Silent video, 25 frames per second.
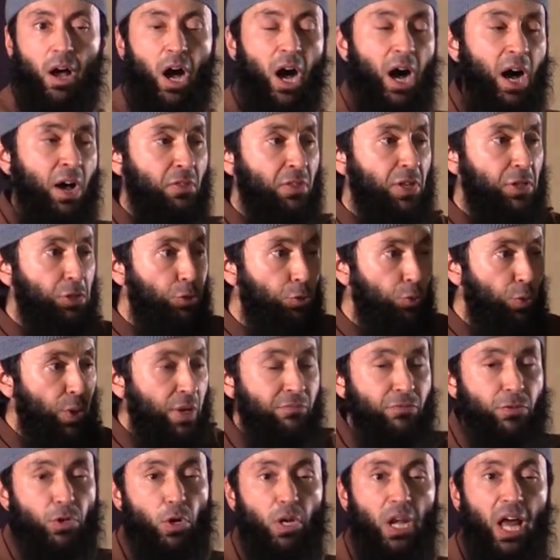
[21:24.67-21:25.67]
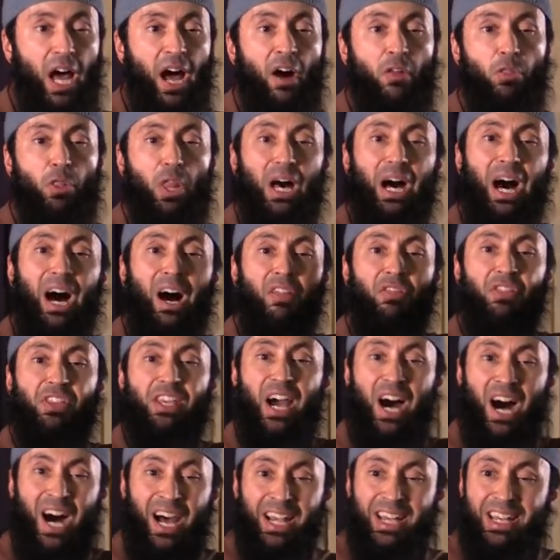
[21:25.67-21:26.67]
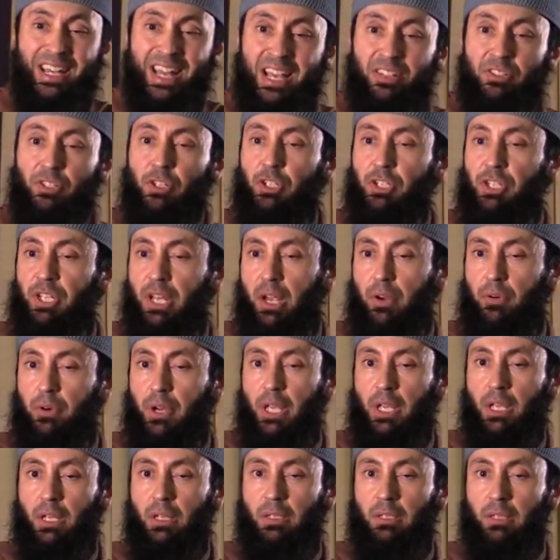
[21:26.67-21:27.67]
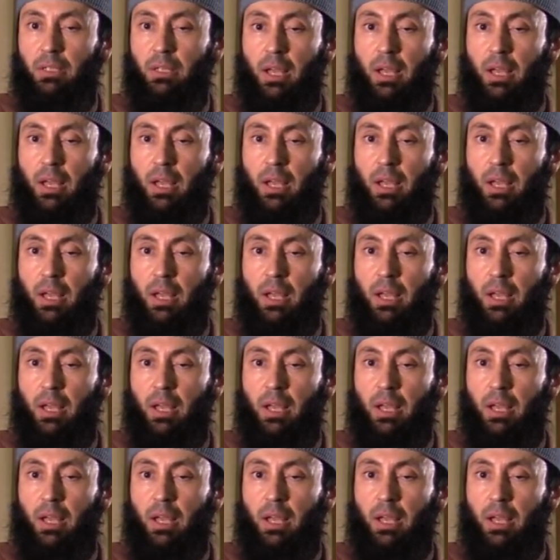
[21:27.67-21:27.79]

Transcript: on the trivial, on, on the unnecessary,